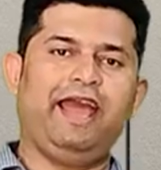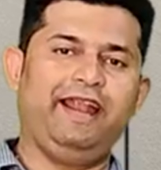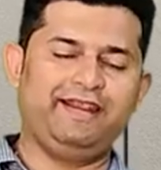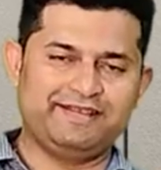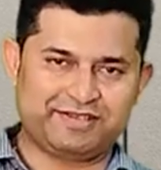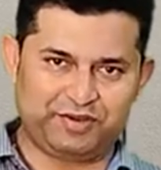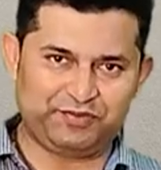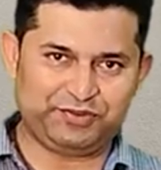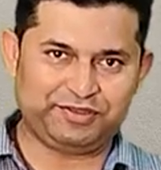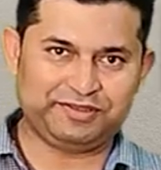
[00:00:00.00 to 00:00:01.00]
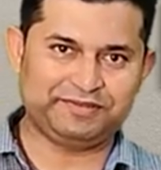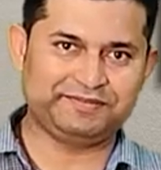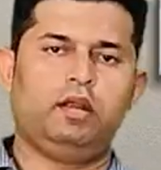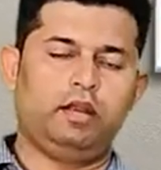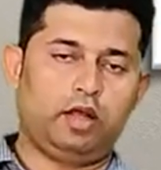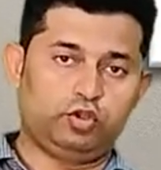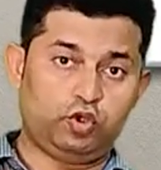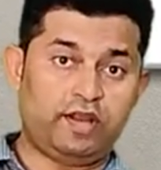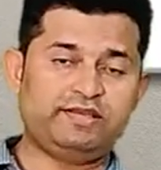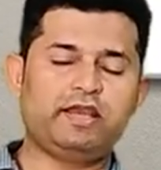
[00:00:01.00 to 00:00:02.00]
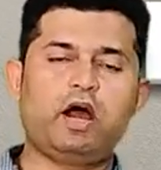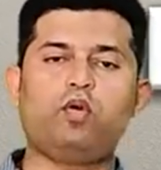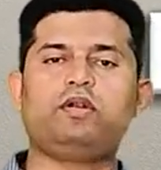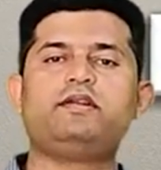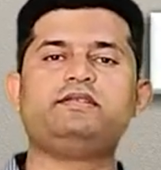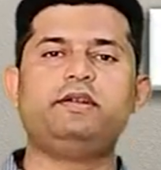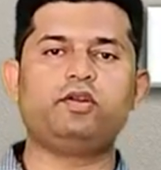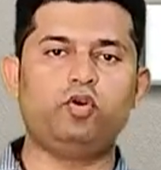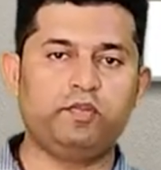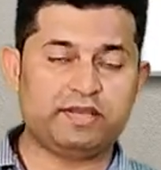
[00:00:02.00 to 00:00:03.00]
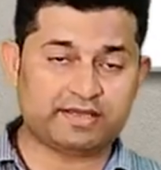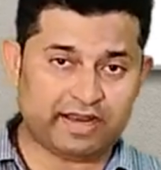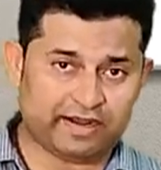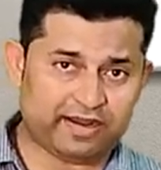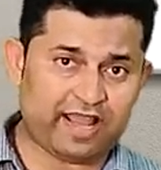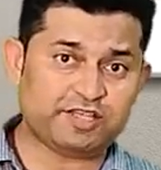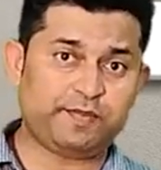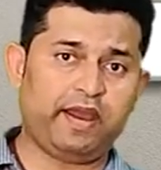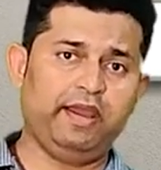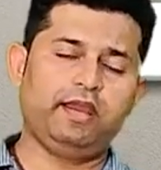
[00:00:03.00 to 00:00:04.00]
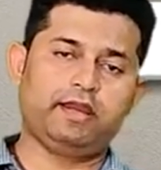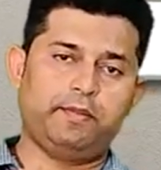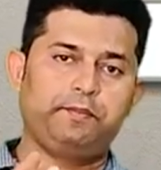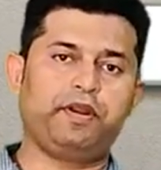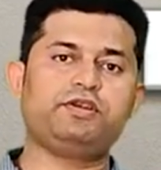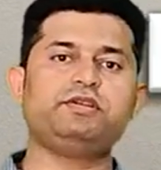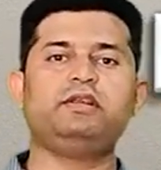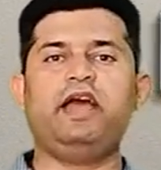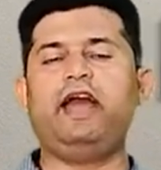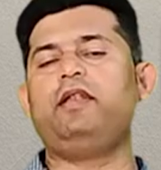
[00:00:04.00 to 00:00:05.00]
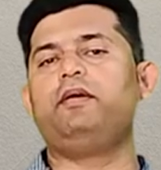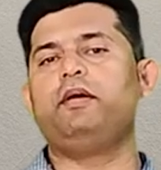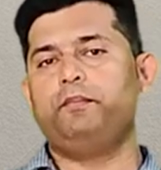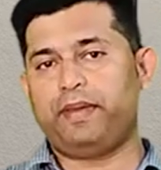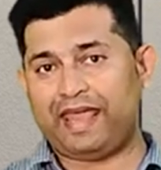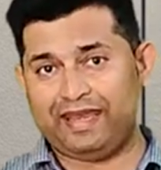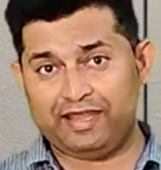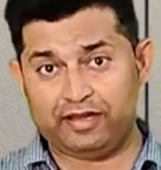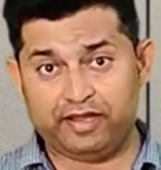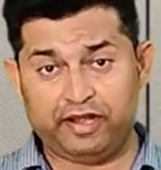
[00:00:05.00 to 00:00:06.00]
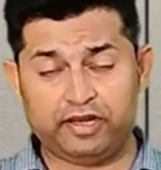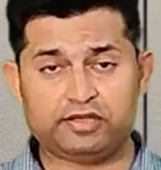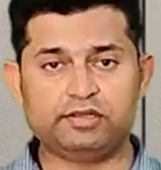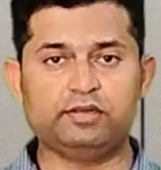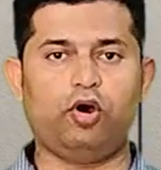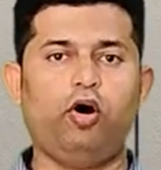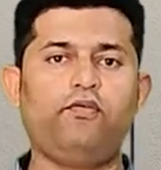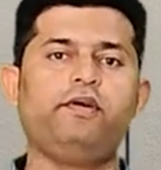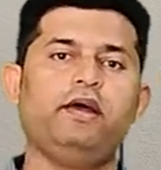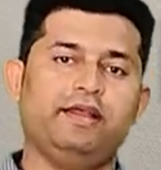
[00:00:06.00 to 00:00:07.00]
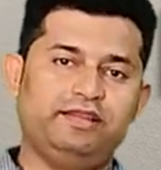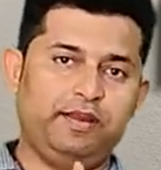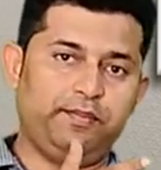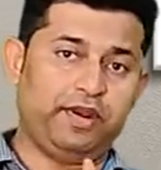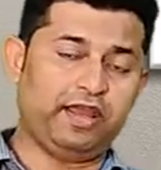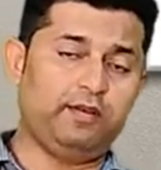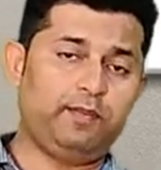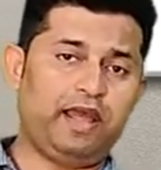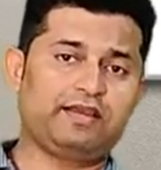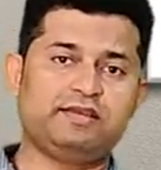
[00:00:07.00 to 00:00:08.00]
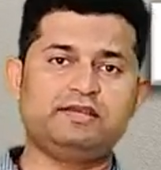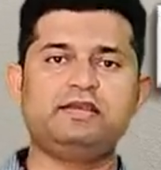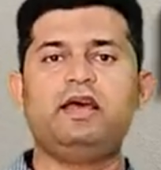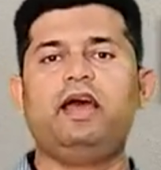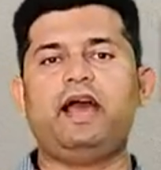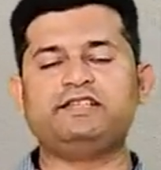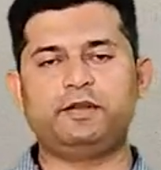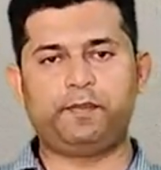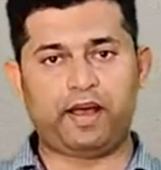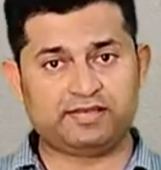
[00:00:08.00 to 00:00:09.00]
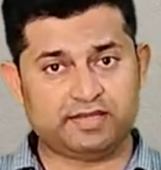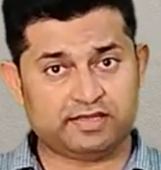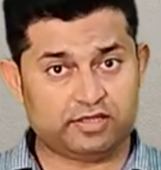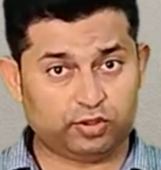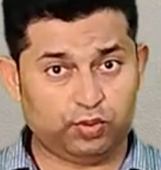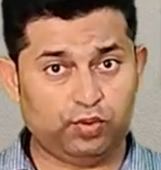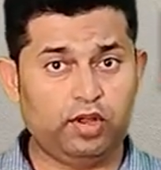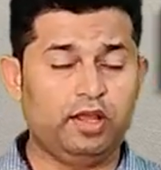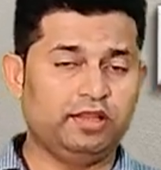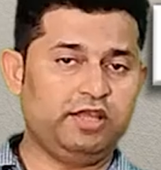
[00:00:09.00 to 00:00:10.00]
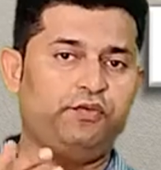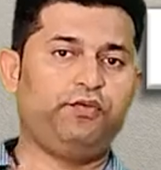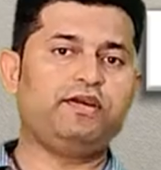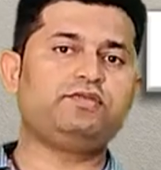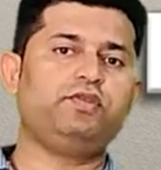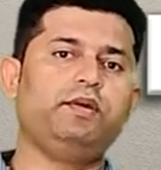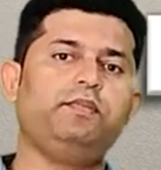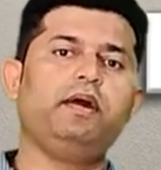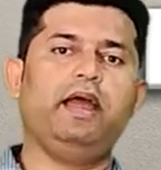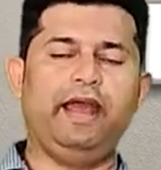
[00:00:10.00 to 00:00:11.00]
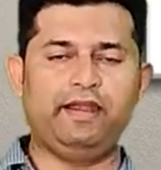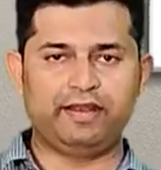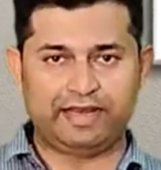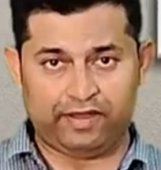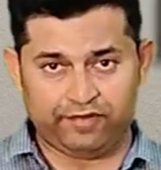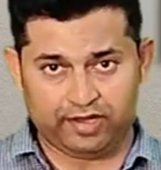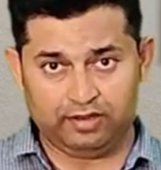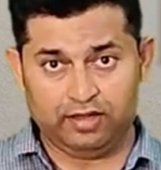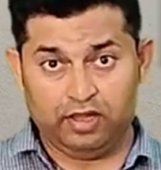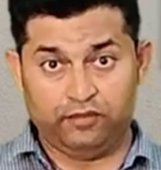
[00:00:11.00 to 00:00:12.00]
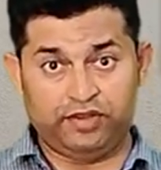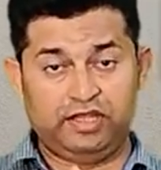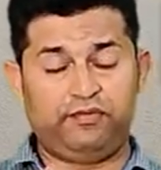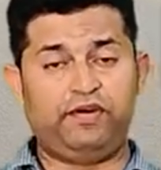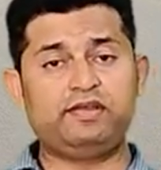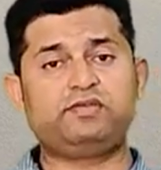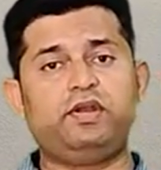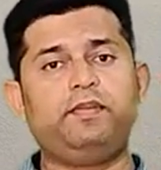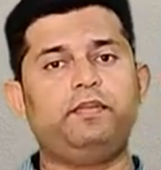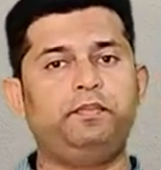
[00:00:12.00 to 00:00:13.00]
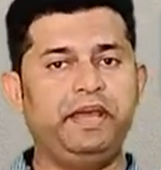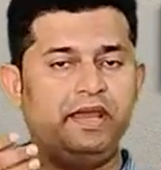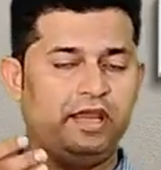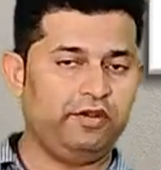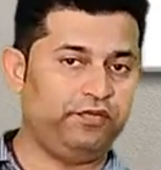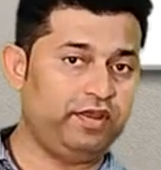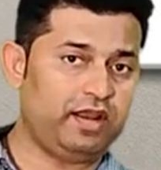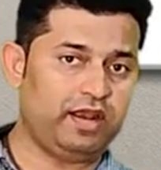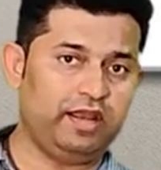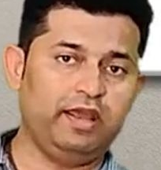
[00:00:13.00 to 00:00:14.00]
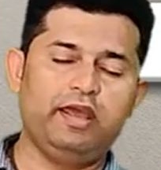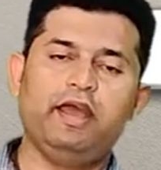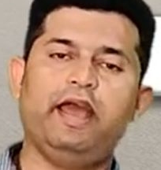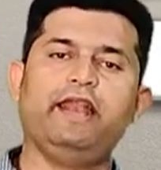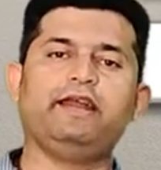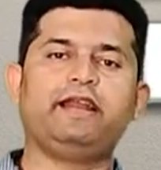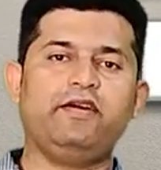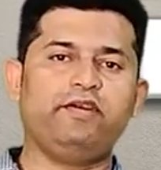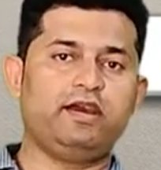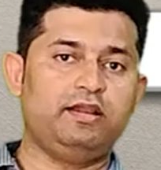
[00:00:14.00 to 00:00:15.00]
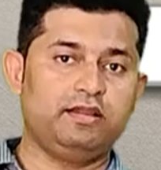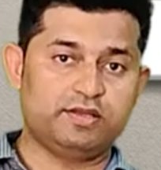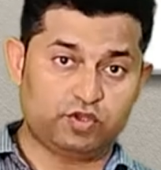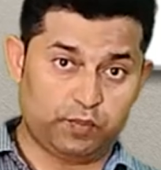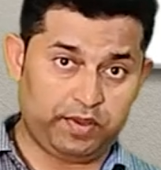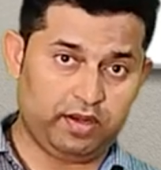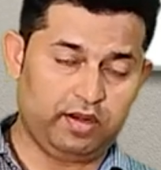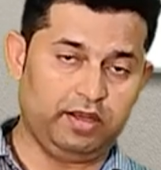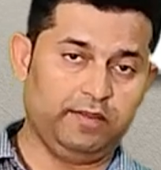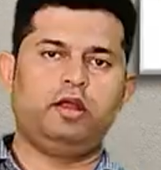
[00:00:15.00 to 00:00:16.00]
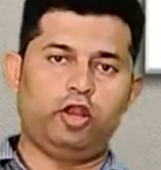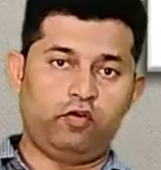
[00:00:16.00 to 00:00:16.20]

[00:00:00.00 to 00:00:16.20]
and discomfort. Now, thoracic outlet syndrome is characterized by compression and mechanical irritation of the brachial plexus as it passes through the first rib and clavicle, with the first rib being inferiorly and clavicle superiorly.